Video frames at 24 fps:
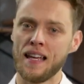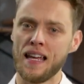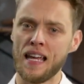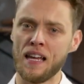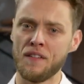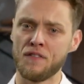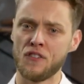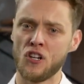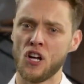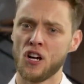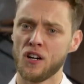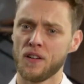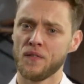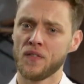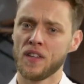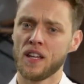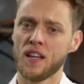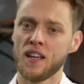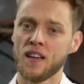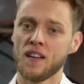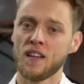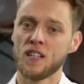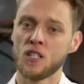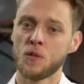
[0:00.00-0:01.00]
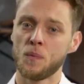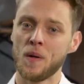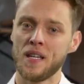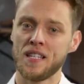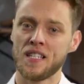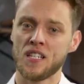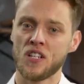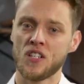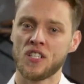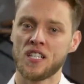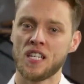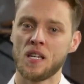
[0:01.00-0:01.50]
If not, speak
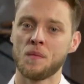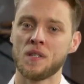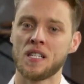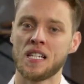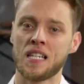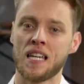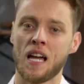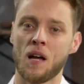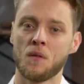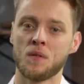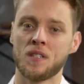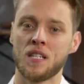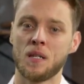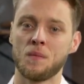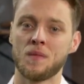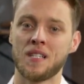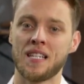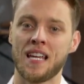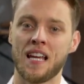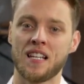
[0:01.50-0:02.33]
to your Siemens account team to